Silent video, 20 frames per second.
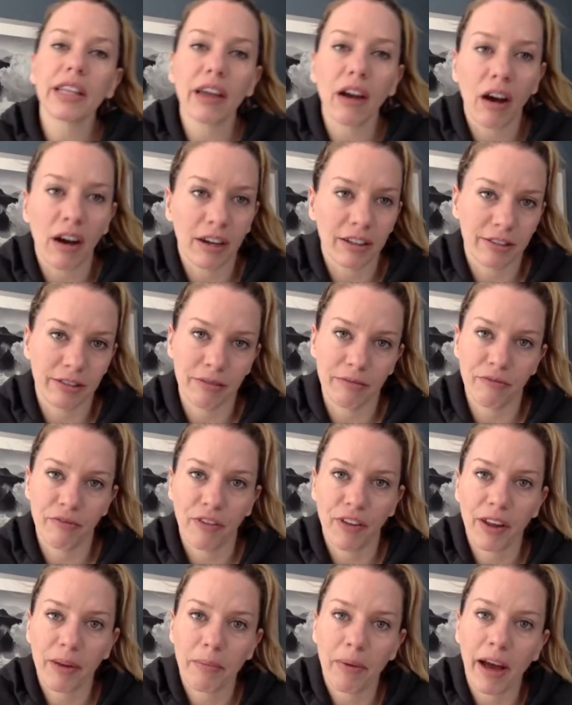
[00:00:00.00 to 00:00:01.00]
awesome
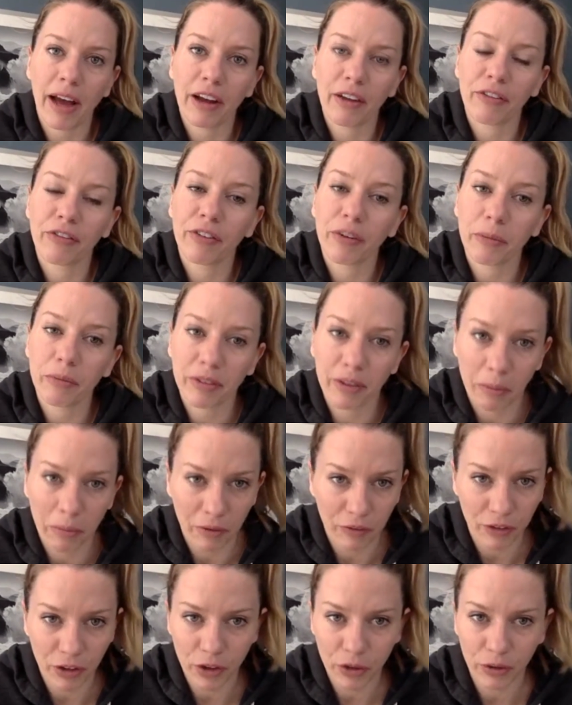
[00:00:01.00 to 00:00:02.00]
feedback from some
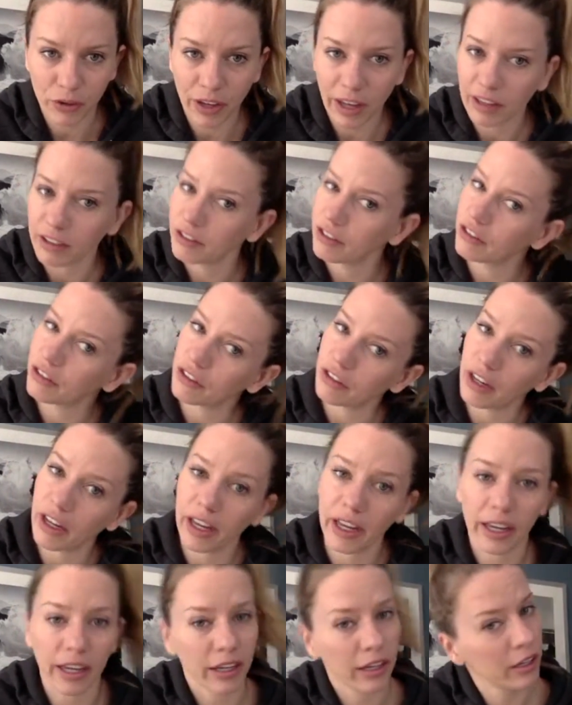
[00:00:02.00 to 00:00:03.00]
of you
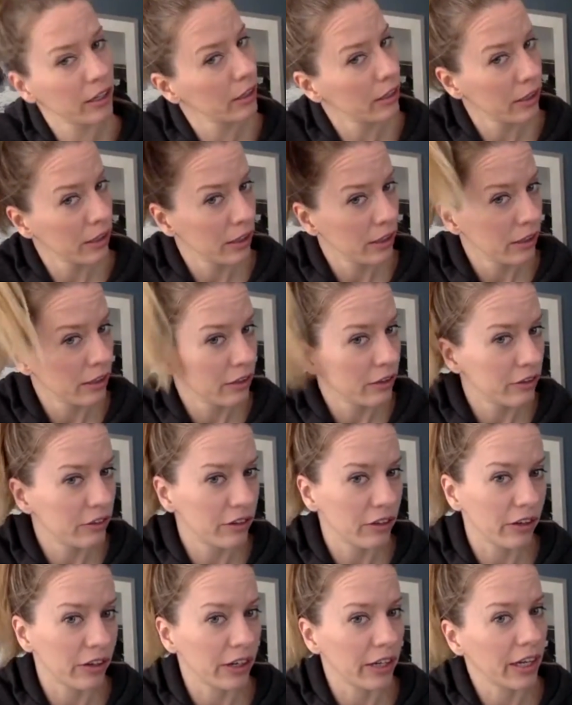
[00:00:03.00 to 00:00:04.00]
yesterday.
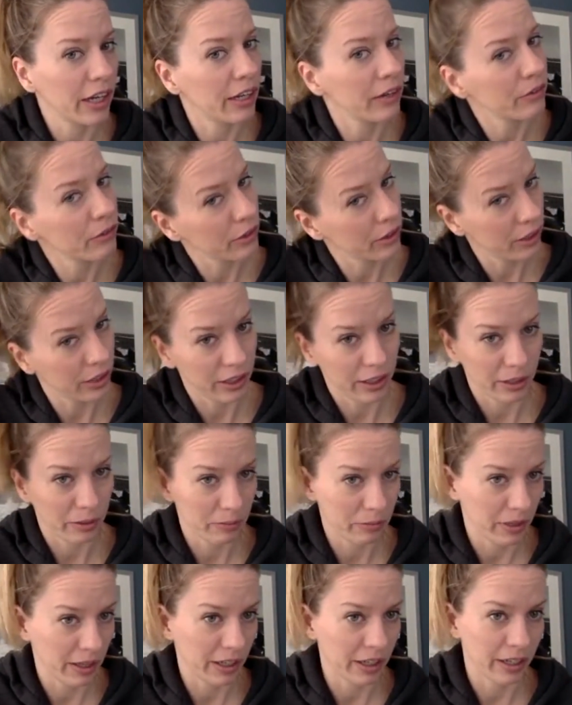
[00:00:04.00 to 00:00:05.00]
Sorry, I really
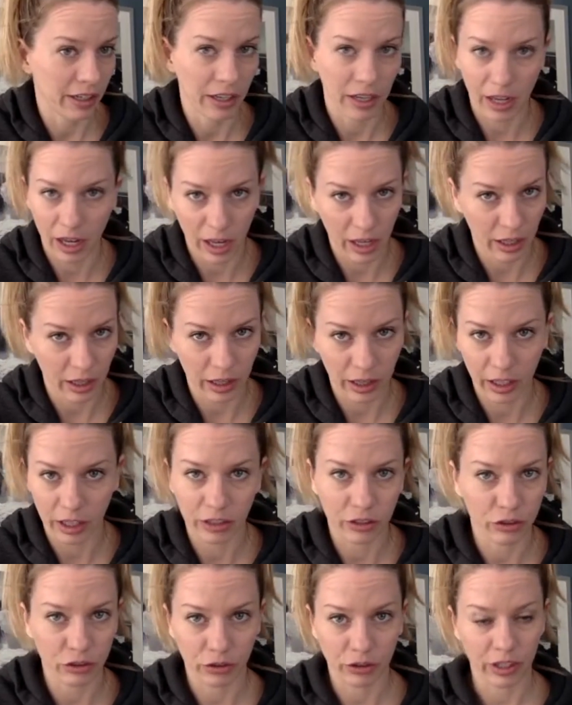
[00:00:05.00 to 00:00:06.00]
am like not
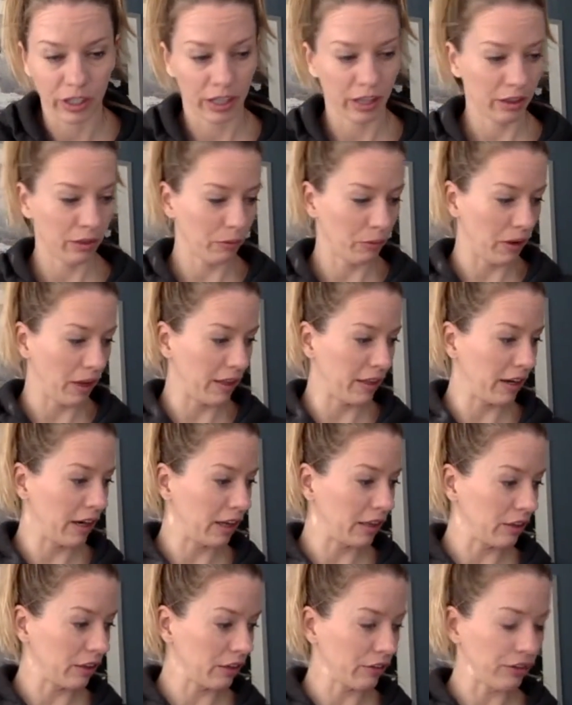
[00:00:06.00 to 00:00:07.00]
enjoying the way that
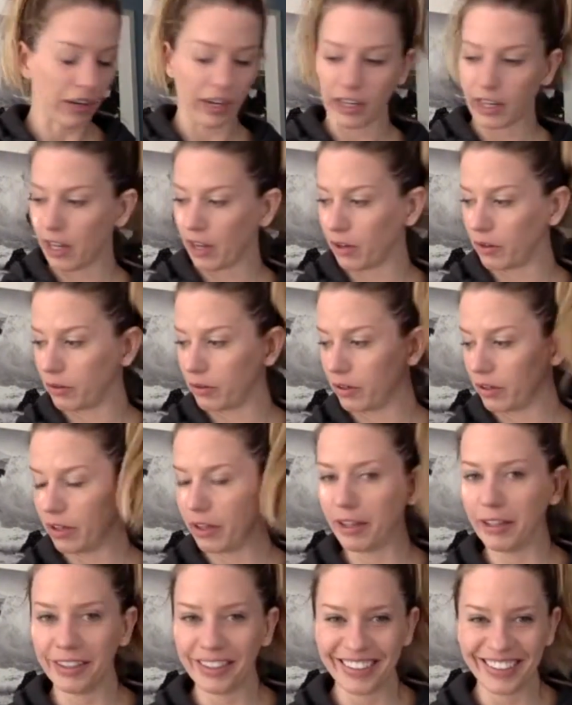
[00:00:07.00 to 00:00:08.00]
I look right now.
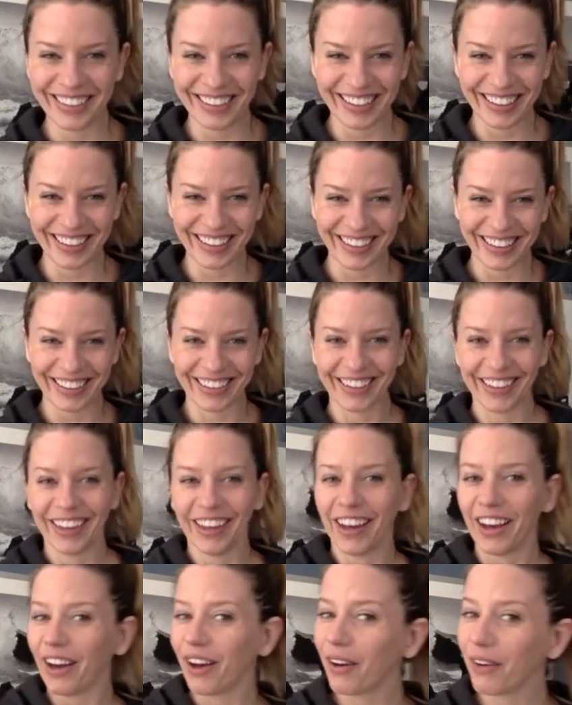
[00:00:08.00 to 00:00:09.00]

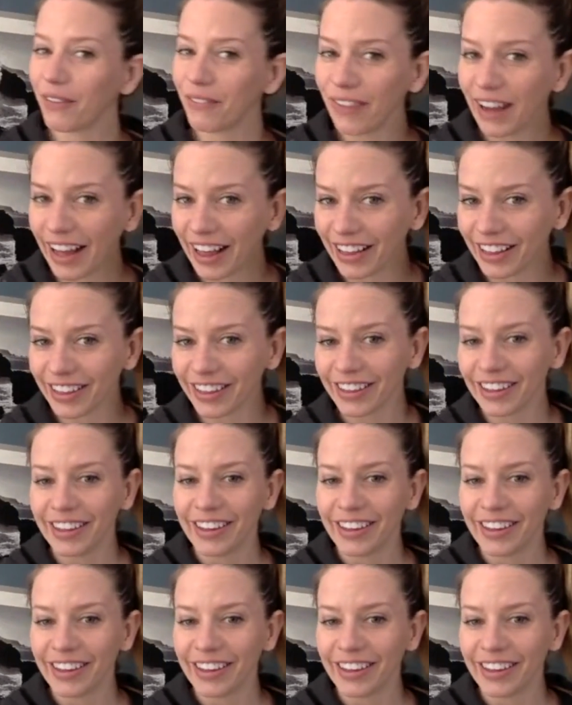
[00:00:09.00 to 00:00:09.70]
Oh, well.